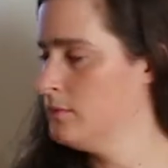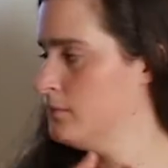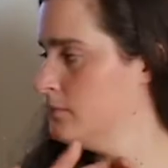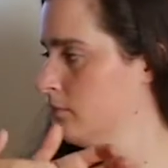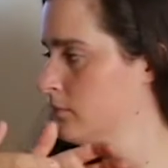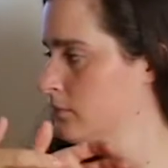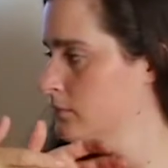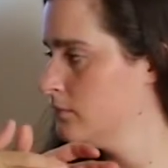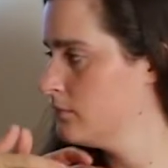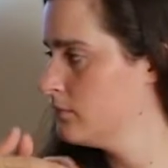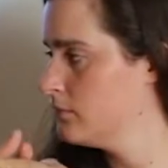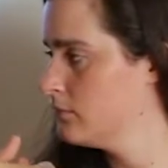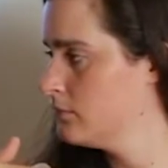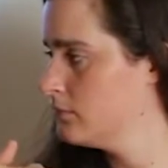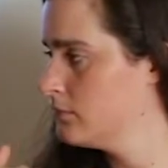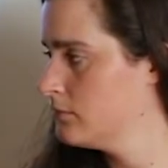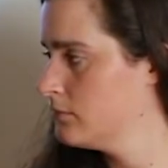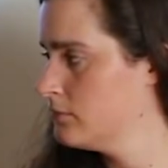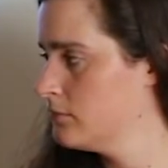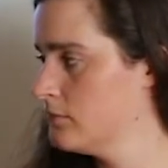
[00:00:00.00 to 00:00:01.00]

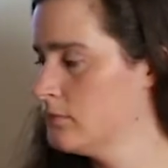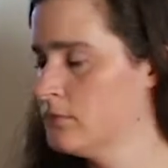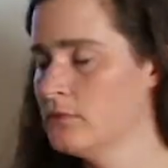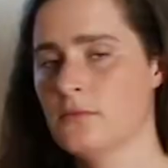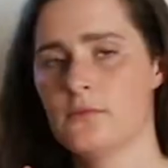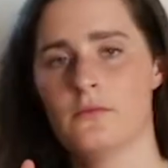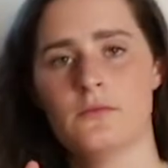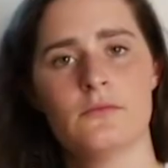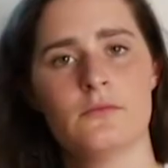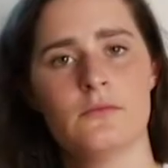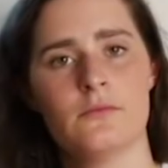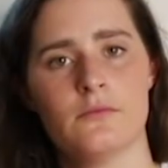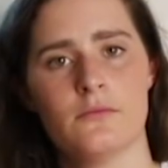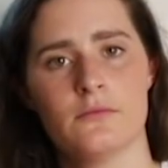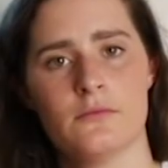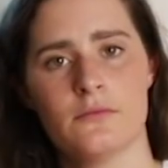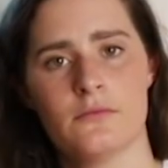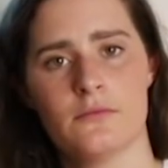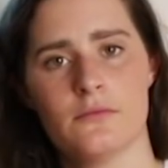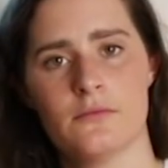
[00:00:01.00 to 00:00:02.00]

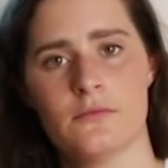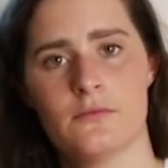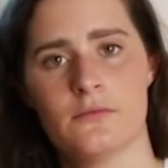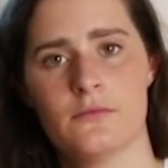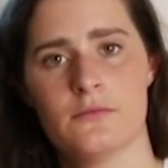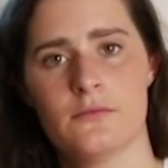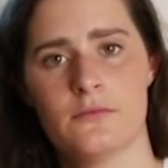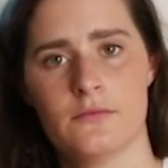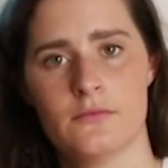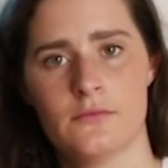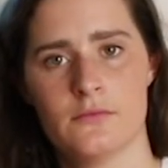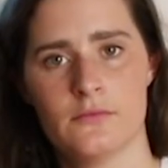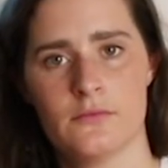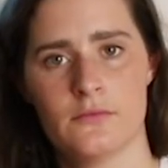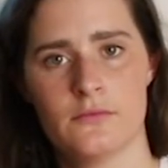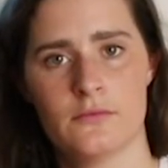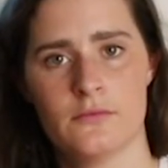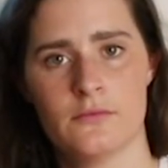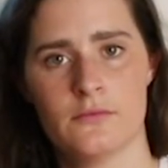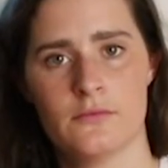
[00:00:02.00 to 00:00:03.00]

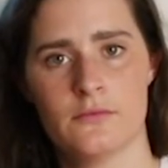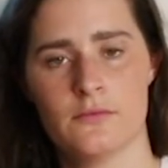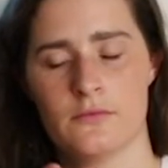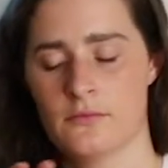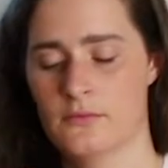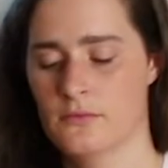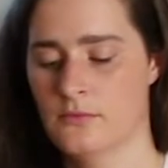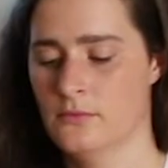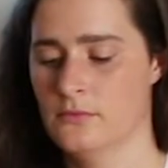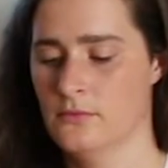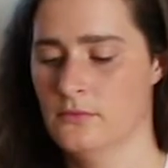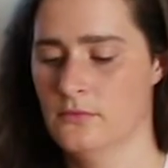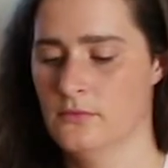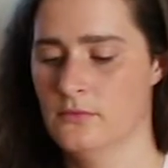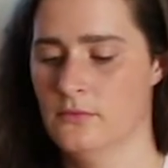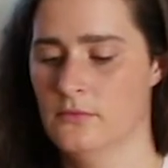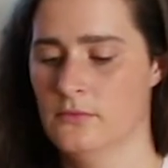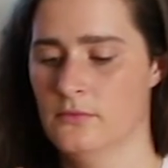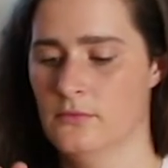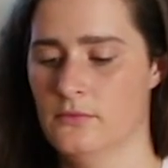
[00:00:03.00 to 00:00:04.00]

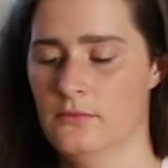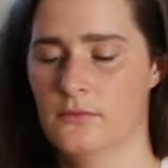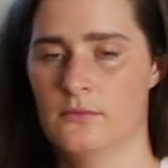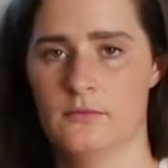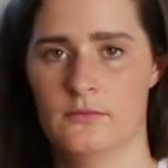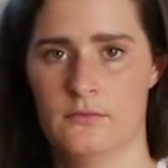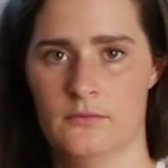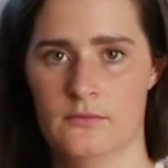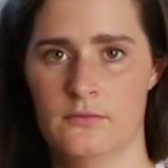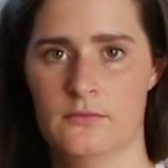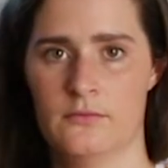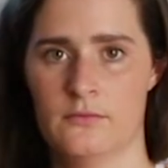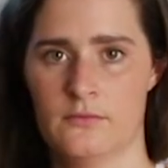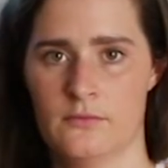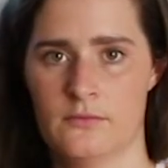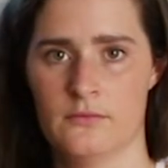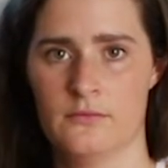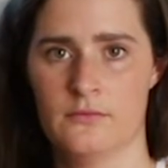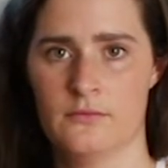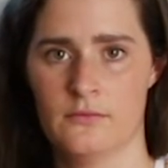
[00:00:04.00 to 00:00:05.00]

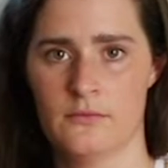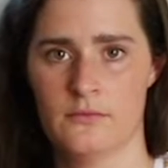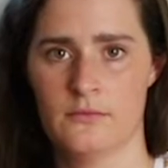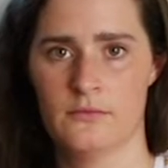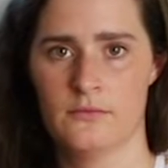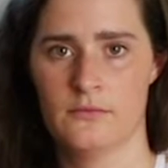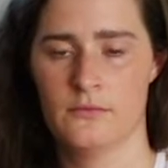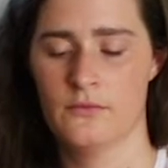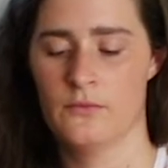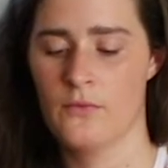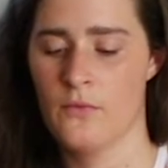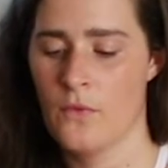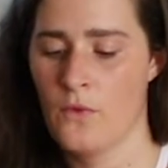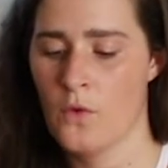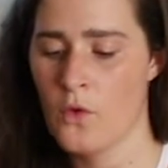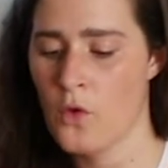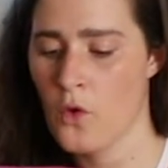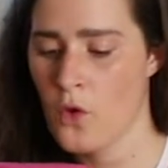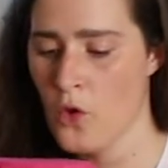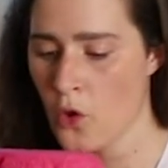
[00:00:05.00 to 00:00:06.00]

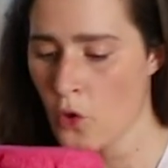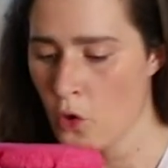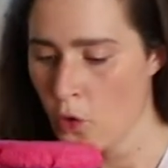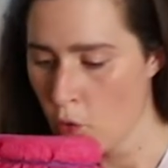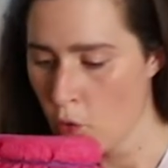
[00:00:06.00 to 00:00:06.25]
This person isn't speaking.